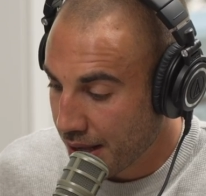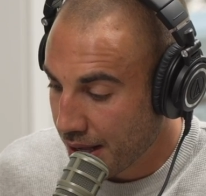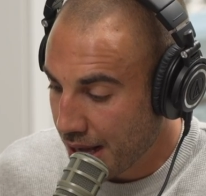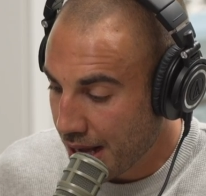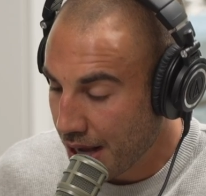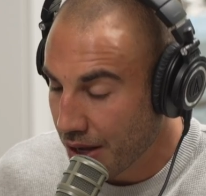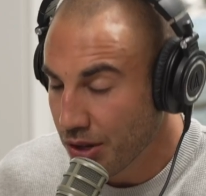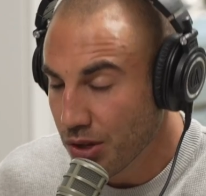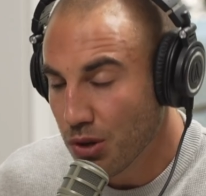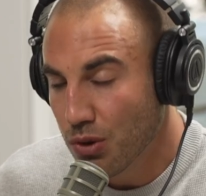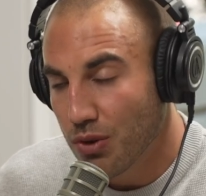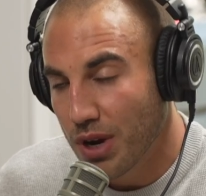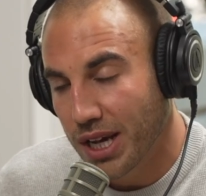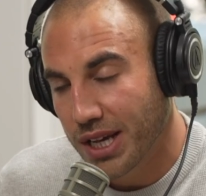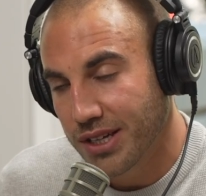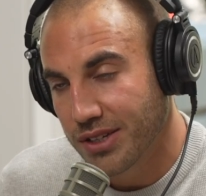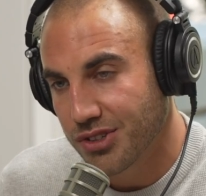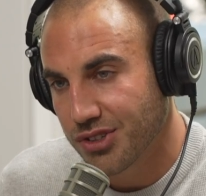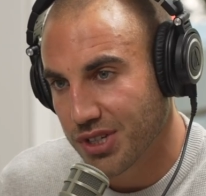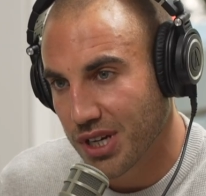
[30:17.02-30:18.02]
how do you
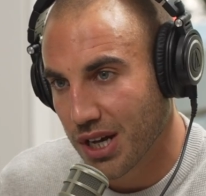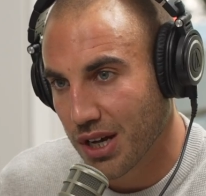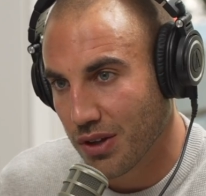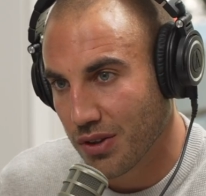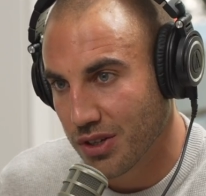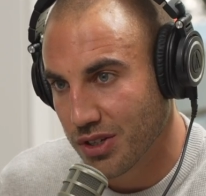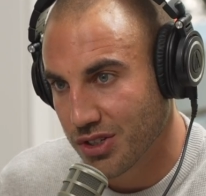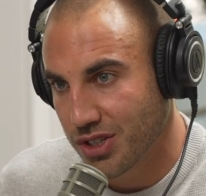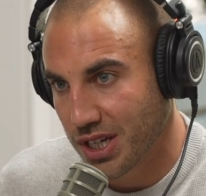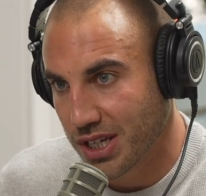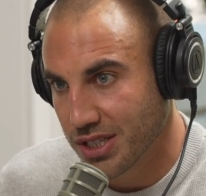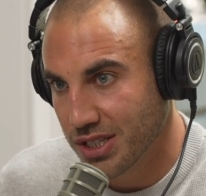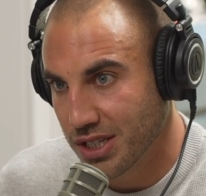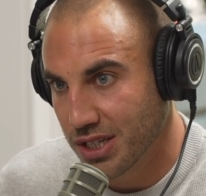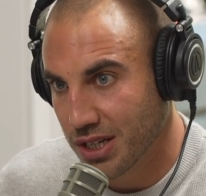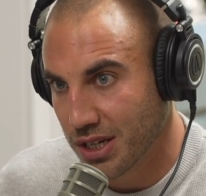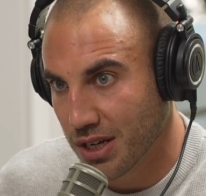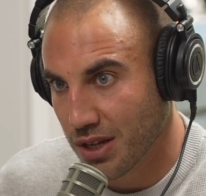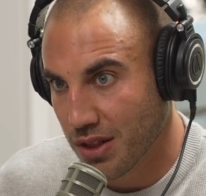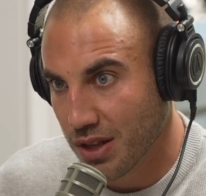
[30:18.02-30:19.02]
reconcile this
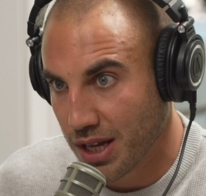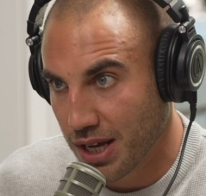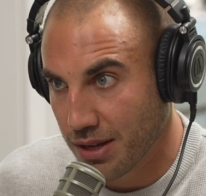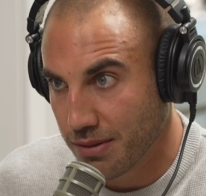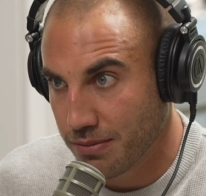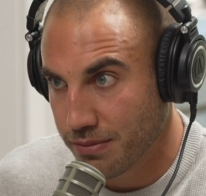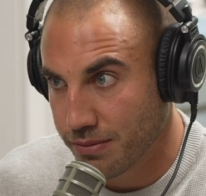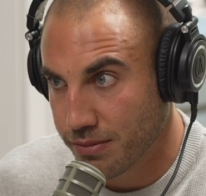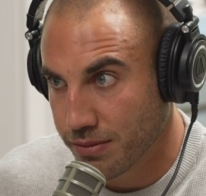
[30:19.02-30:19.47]
idea that,